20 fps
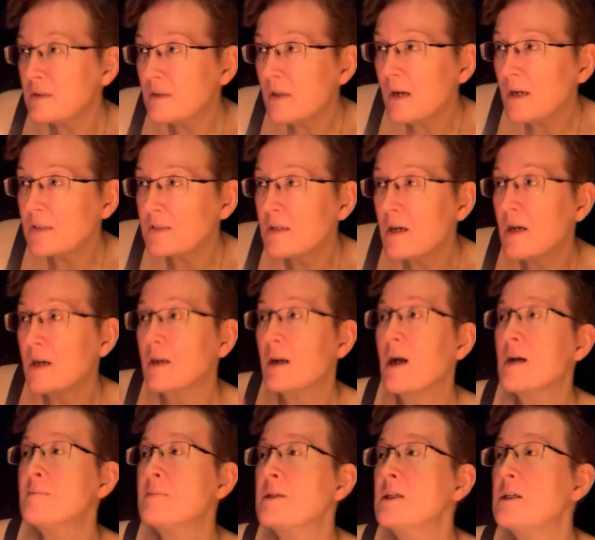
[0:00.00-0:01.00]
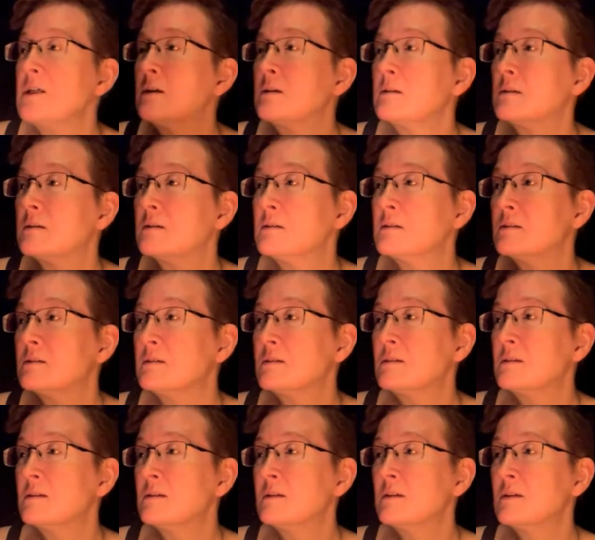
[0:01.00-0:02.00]
Knock, knock, I'm here.
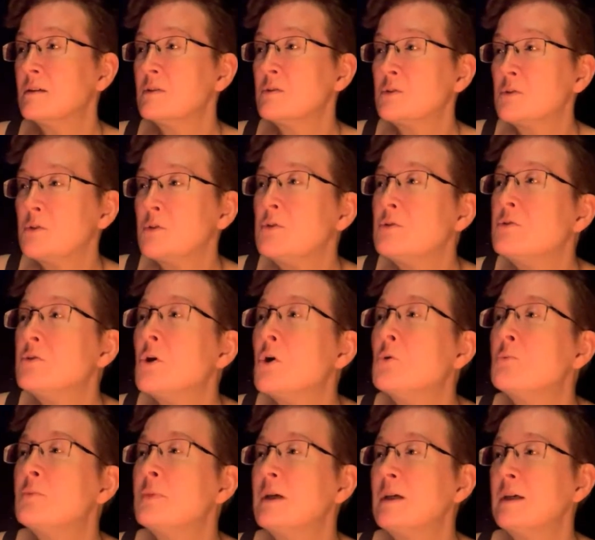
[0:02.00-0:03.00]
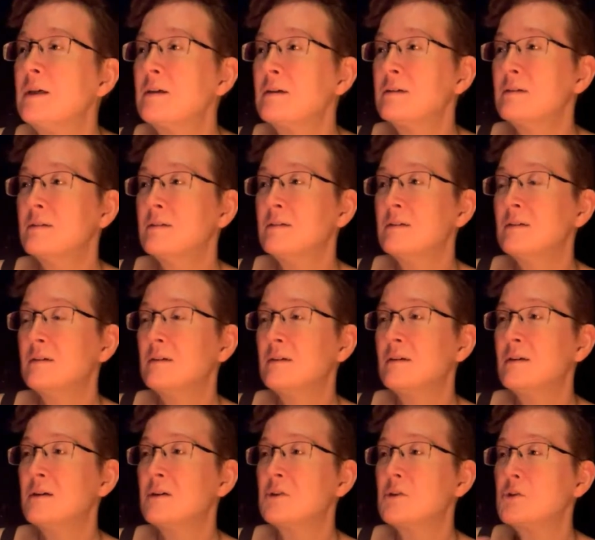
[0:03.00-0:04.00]
Do you know me?
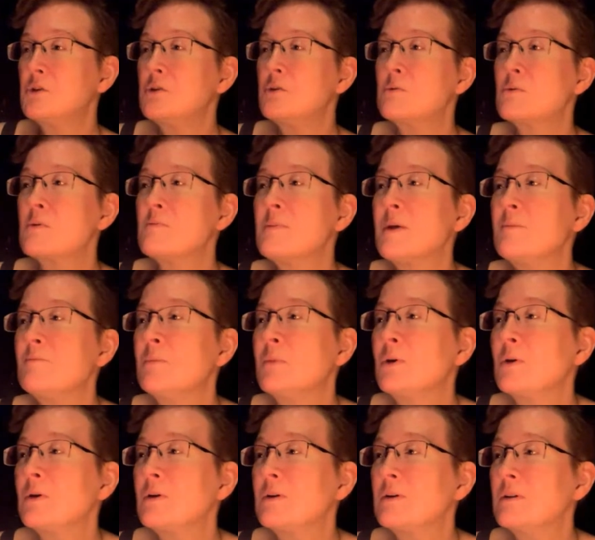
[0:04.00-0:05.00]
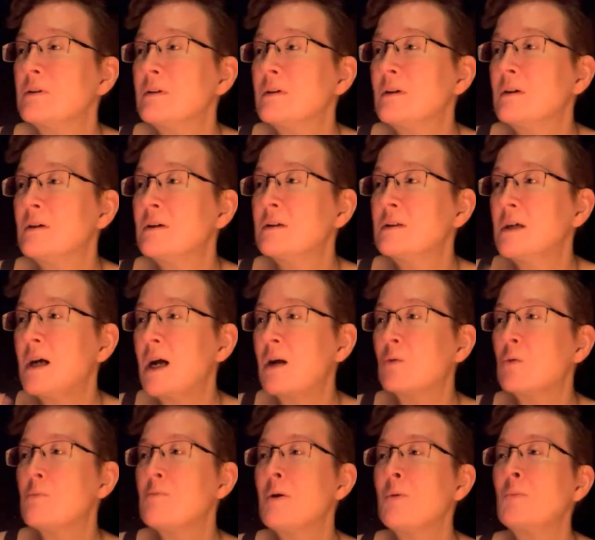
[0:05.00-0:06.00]
Do you remember? I
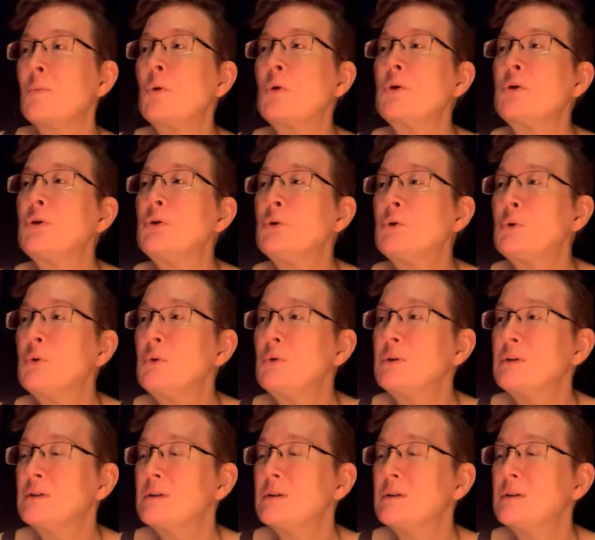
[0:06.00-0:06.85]
remember you.